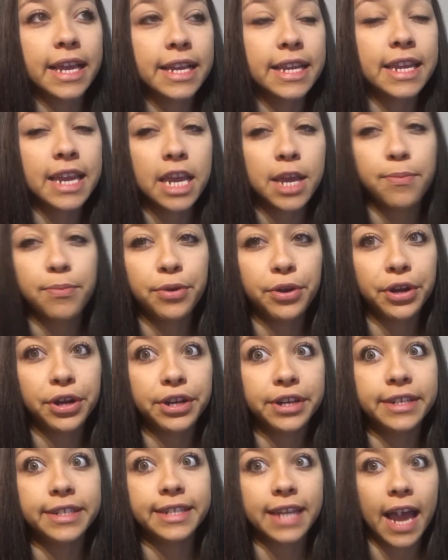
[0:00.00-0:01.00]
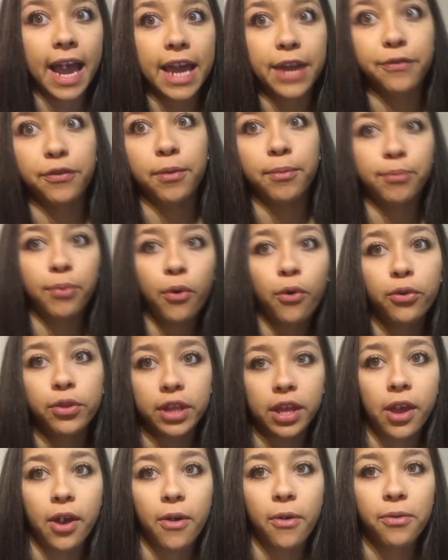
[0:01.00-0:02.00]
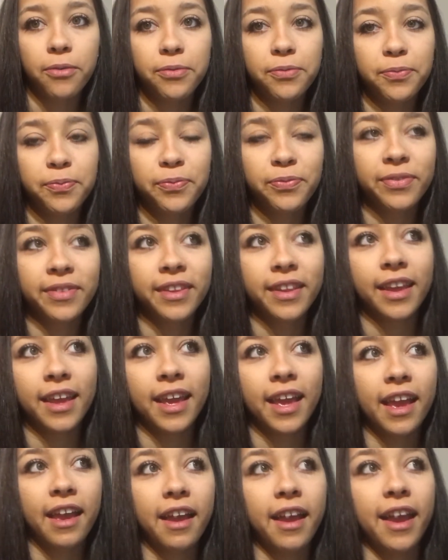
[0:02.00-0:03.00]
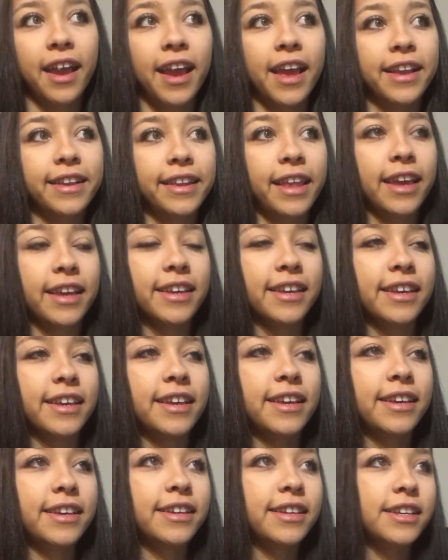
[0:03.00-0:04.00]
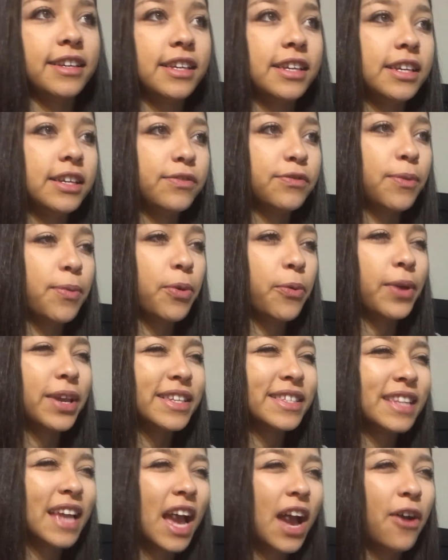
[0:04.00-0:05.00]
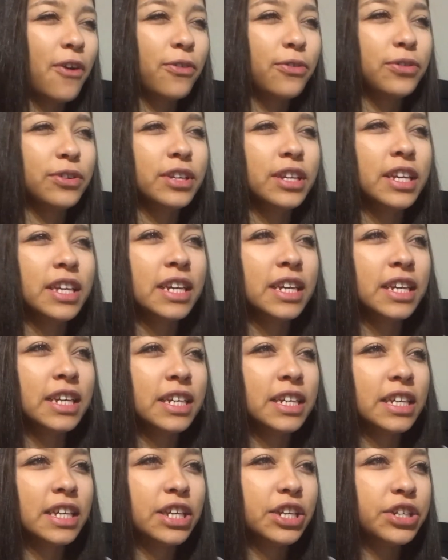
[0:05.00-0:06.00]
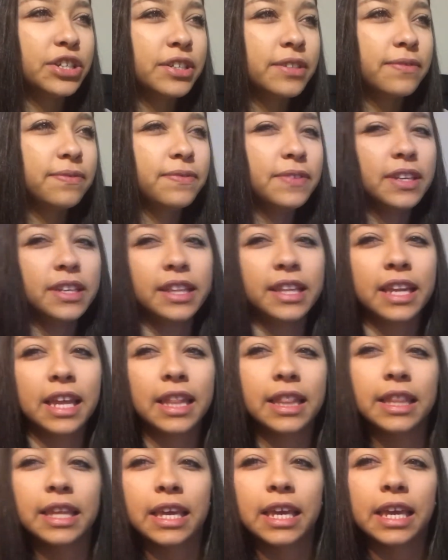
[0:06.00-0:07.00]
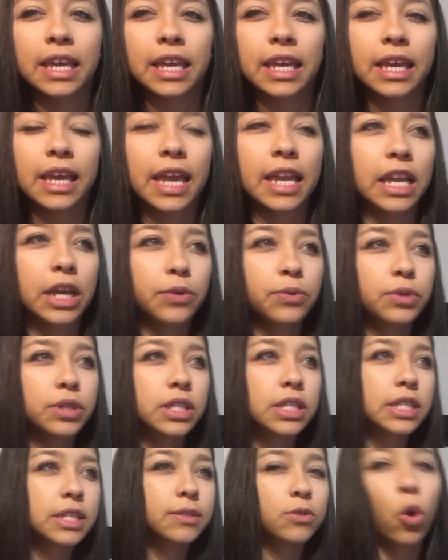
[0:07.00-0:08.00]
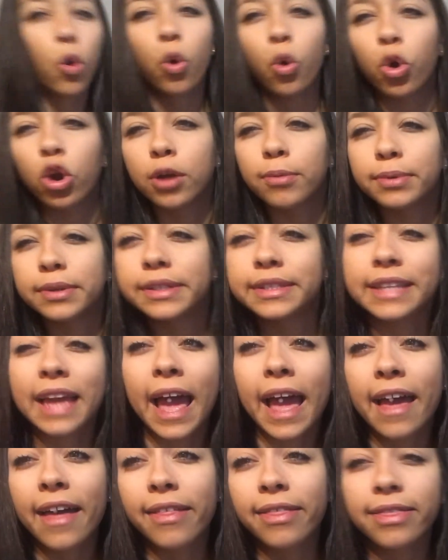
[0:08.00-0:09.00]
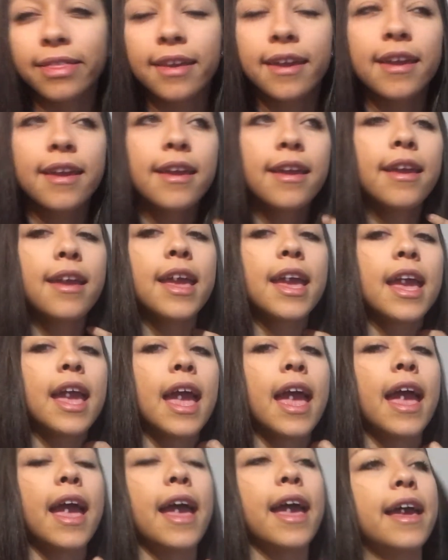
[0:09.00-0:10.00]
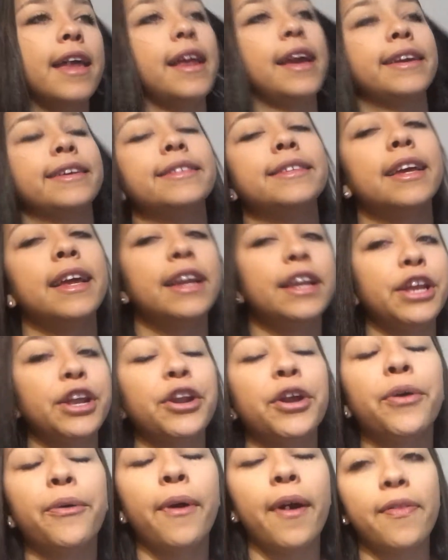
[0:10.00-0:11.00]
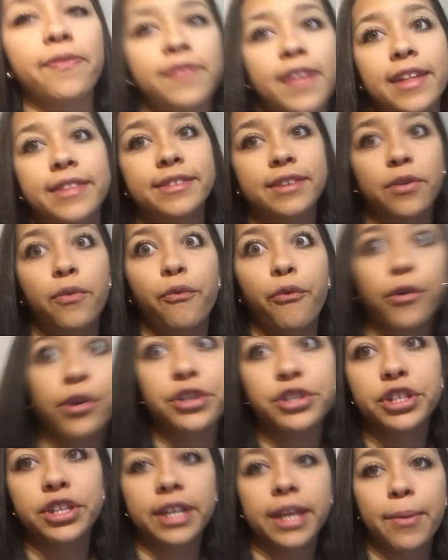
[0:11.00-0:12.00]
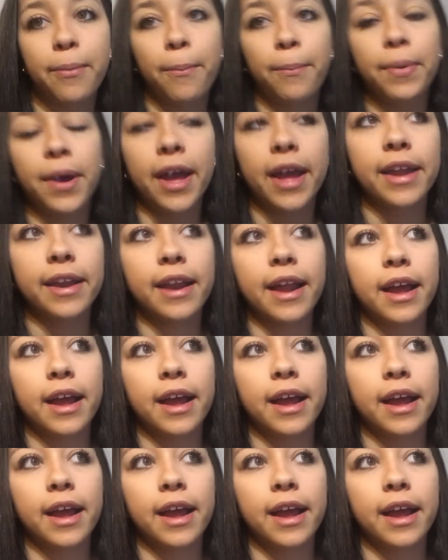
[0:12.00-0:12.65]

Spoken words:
neighbor died from polio, and like from the waist down, he couldn't feel anything, and it was a horrible death. And I said, you know what, that's unfortunate, but